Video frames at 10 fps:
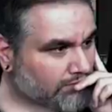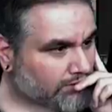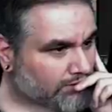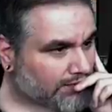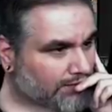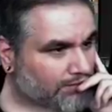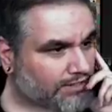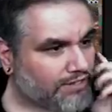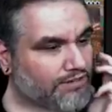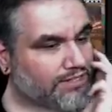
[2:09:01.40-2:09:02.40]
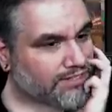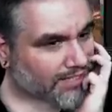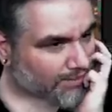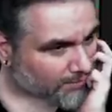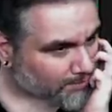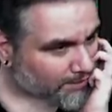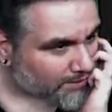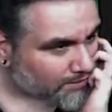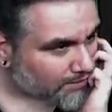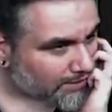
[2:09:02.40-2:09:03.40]
So they can either kill this guy in
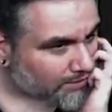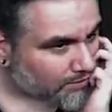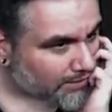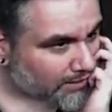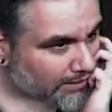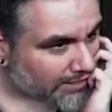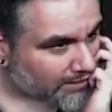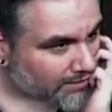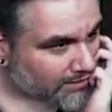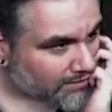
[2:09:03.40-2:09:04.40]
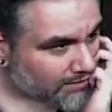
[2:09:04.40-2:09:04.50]
response, or they can get a land.